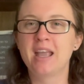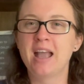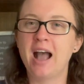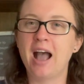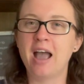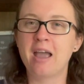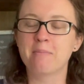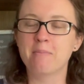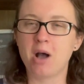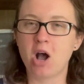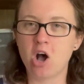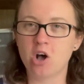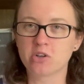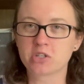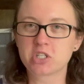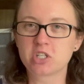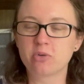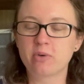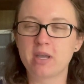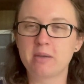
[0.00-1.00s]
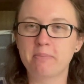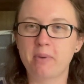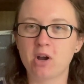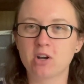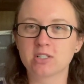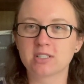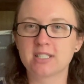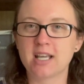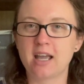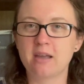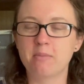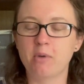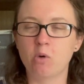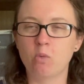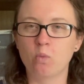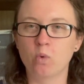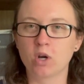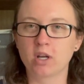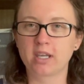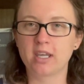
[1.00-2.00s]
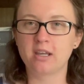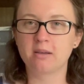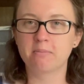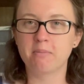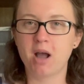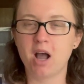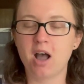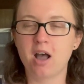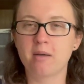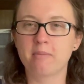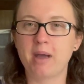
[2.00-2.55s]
I'm also a part-time working mom.